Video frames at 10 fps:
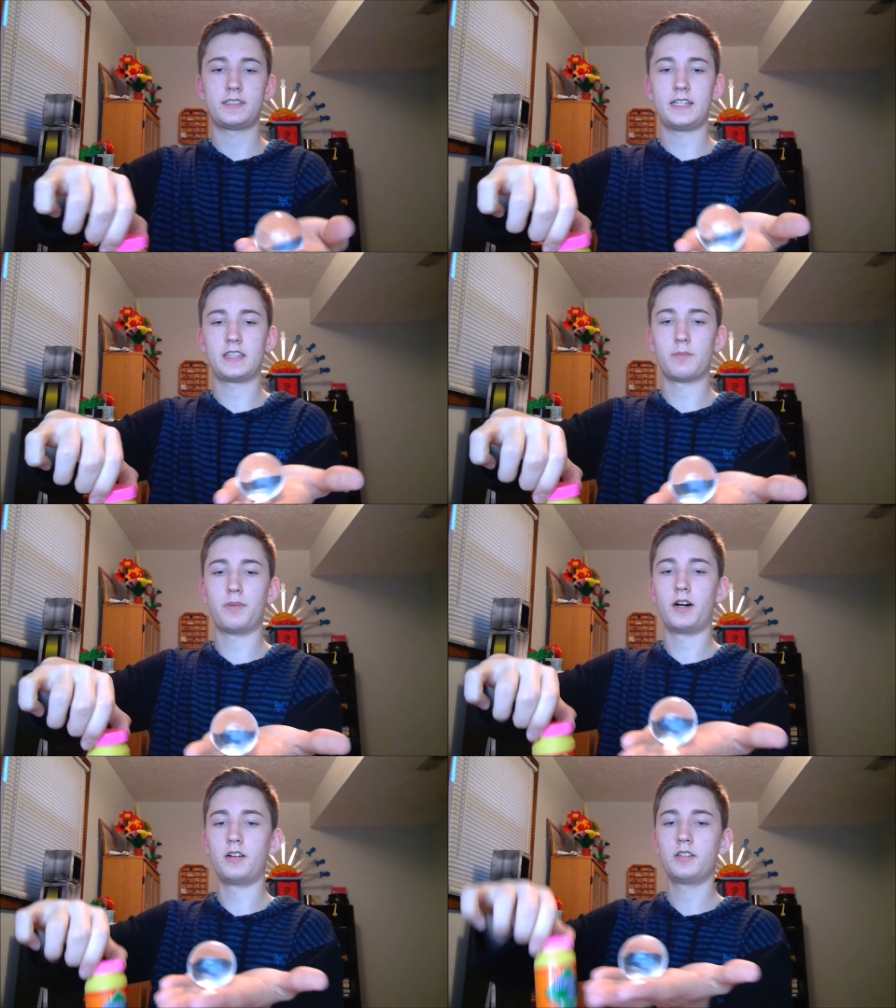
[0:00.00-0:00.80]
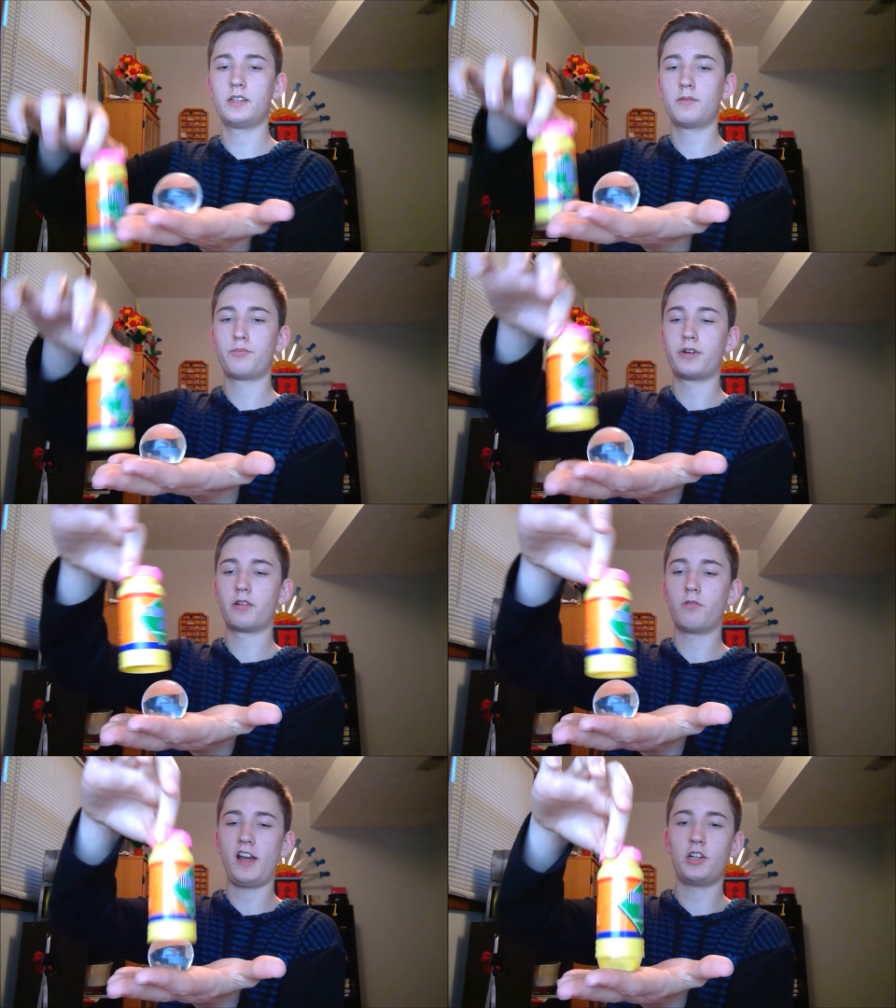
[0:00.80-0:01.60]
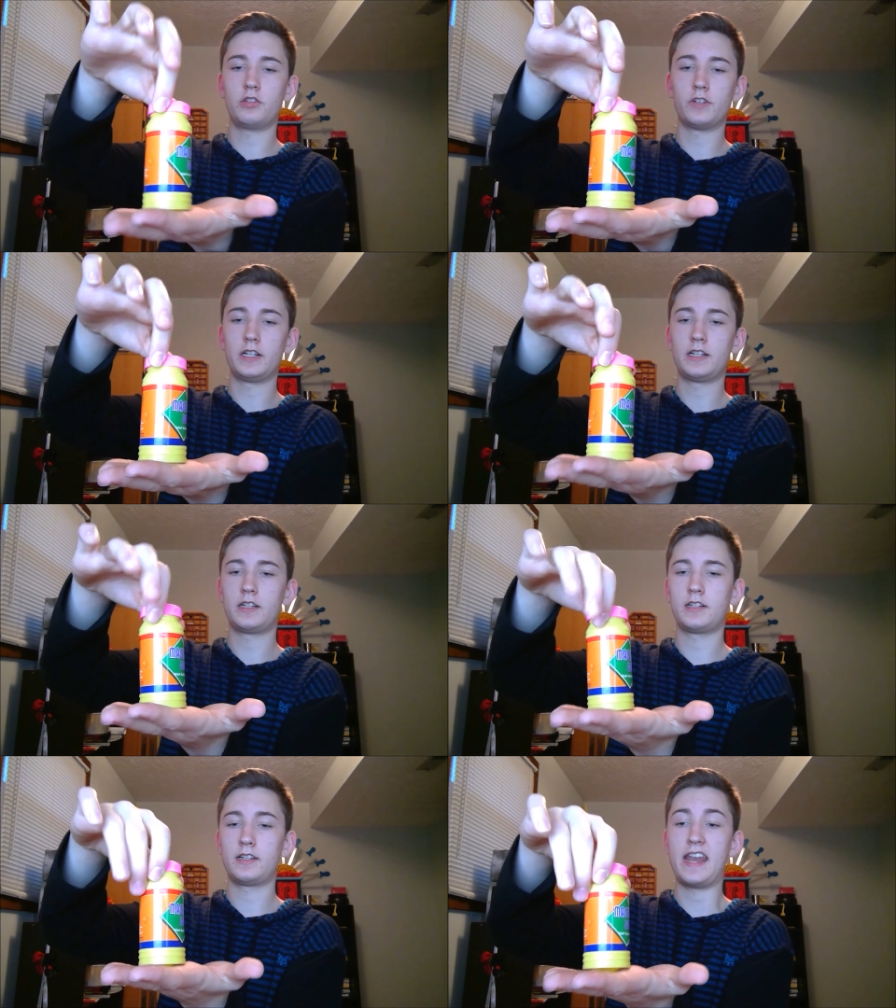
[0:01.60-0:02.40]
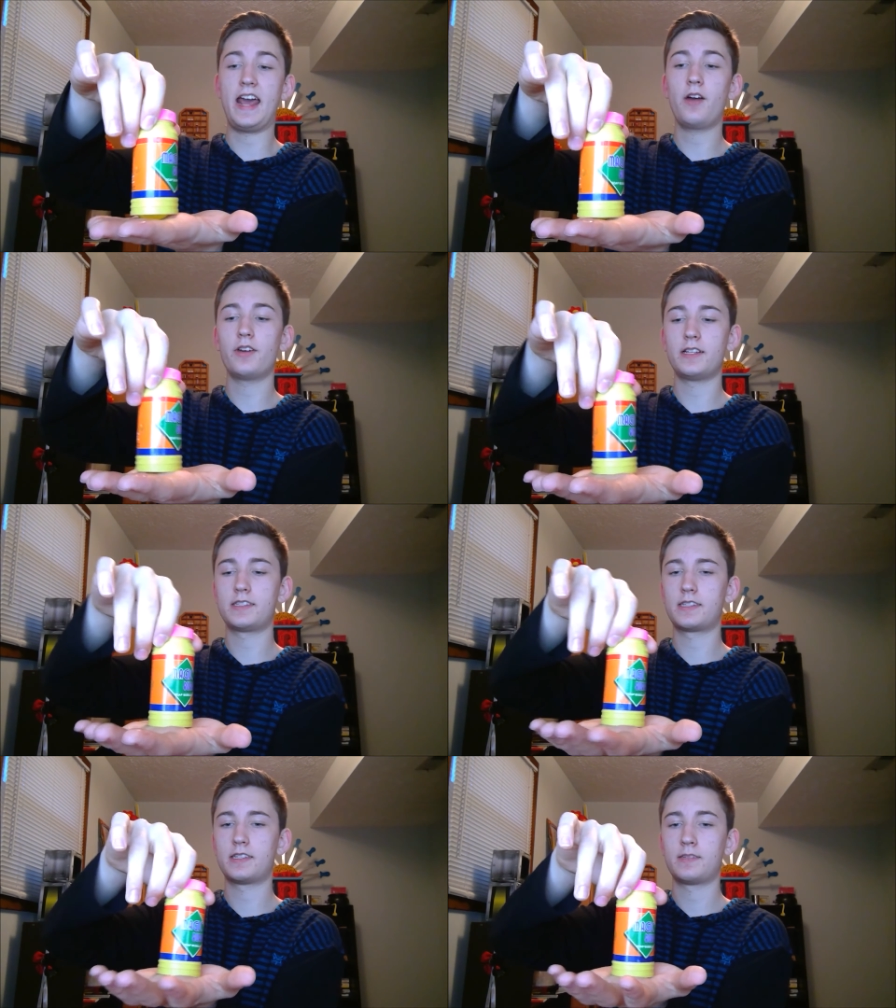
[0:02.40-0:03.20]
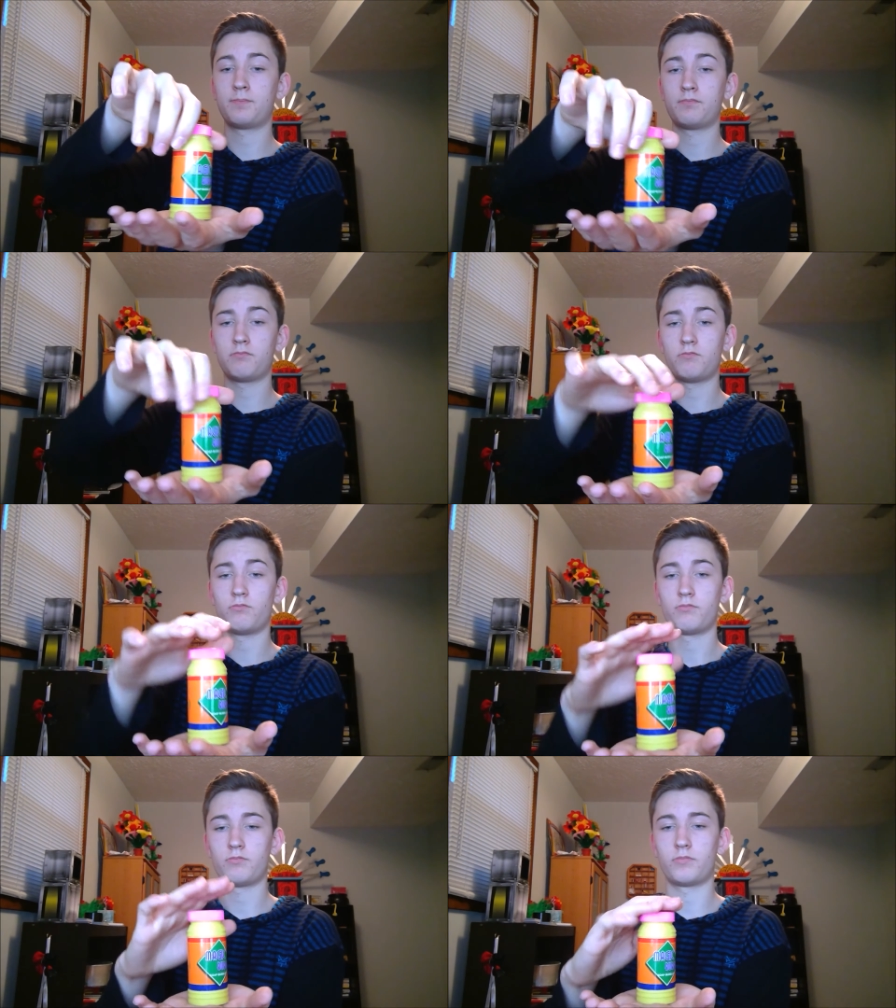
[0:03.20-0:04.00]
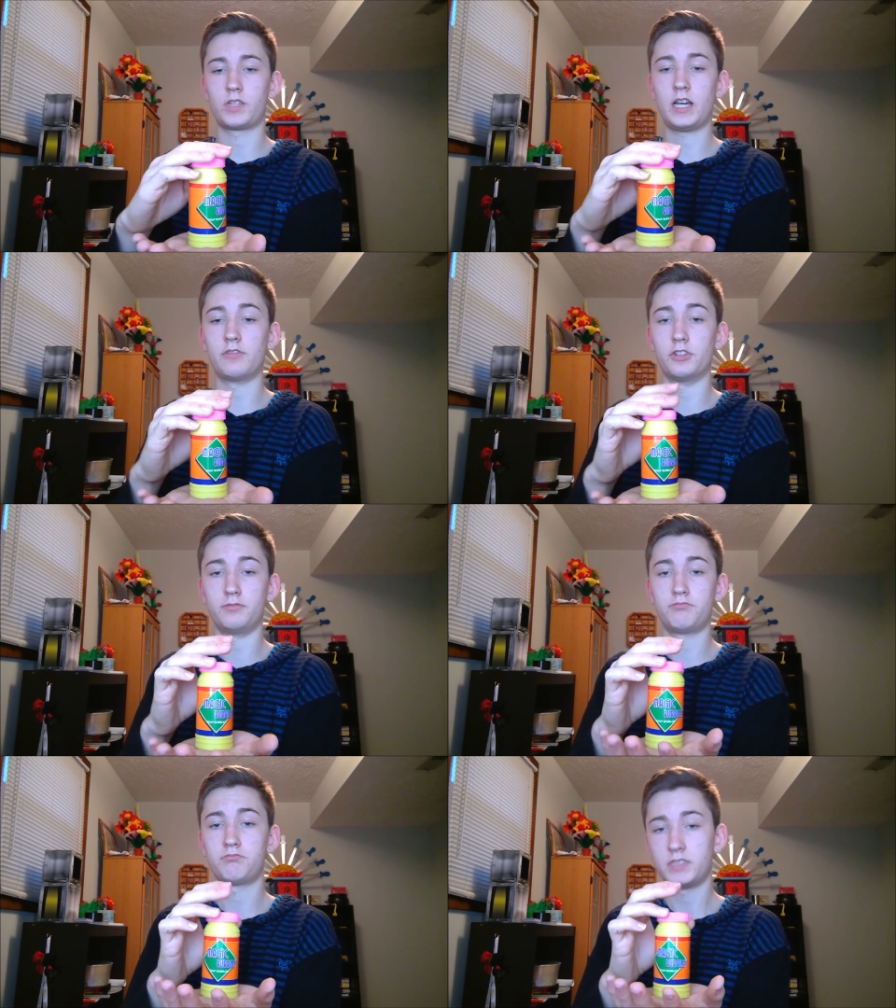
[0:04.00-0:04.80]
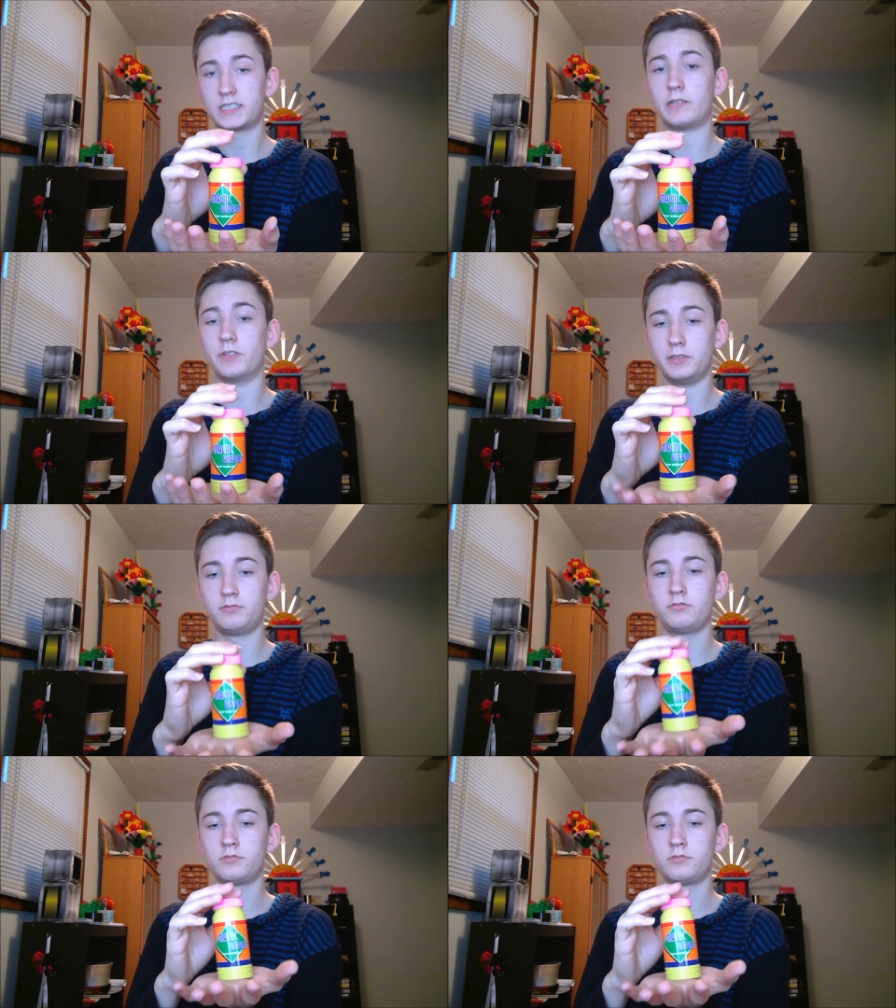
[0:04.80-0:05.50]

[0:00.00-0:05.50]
take the ball, put right over it. Now it's covered. It's covered.